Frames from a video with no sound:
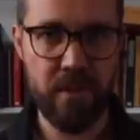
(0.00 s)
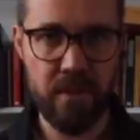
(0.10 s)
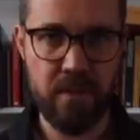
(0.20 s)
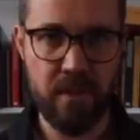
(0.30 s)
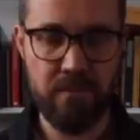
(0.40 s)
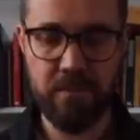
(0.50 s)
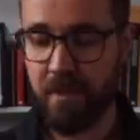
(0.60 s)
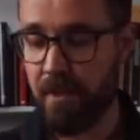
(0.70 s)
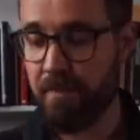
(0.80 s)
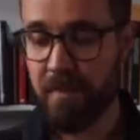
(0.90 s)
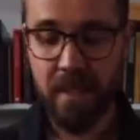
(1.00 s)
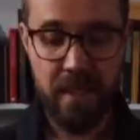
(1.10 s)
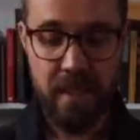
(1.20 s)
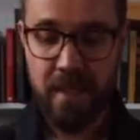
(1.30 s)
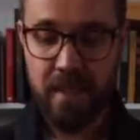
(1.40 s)
of this stuff, but
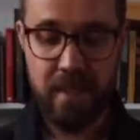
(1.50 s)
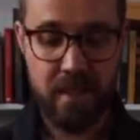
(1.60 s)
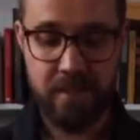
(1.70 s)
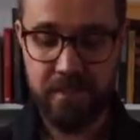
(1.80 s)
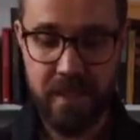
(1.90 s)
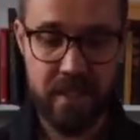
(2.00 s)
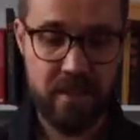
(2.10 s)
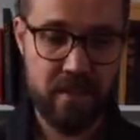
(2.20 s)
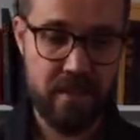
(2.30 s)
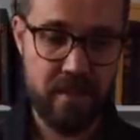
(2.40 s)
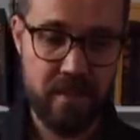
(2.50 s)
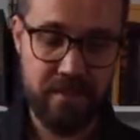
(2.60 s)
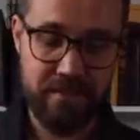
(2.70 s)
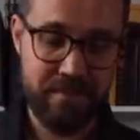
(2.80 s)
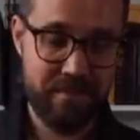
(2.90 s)
yeah, it
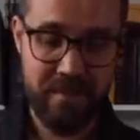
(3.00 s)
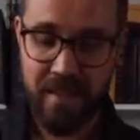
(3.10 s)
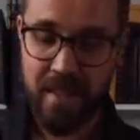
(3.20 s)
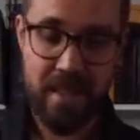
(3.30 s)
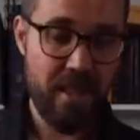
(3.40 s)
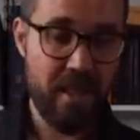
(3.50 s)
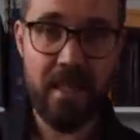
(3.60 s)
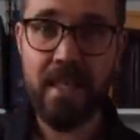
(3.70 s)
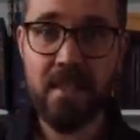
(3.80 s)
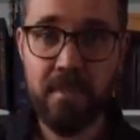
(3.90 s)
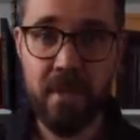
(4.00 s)
is